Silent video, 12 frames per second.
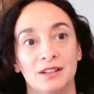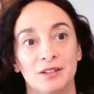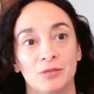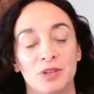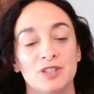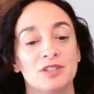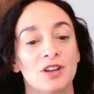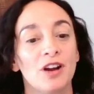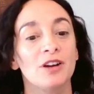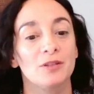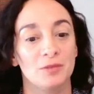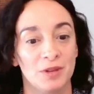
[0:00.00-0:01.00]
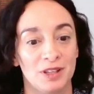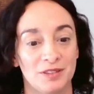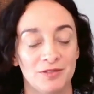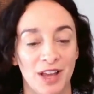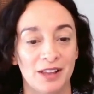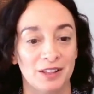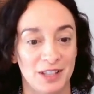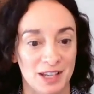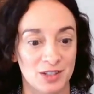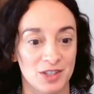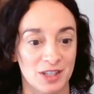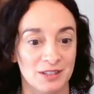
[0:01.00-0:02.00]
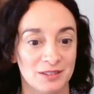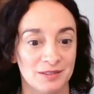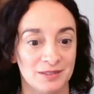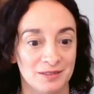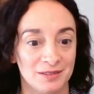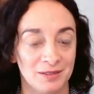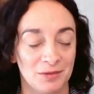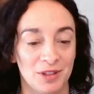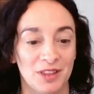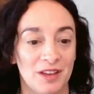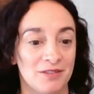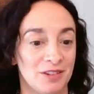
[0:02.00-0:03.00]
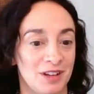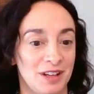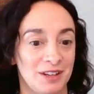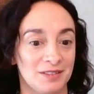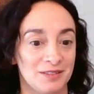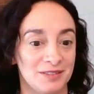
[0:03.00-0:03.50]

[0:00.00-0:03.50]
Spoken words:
we start with validation with every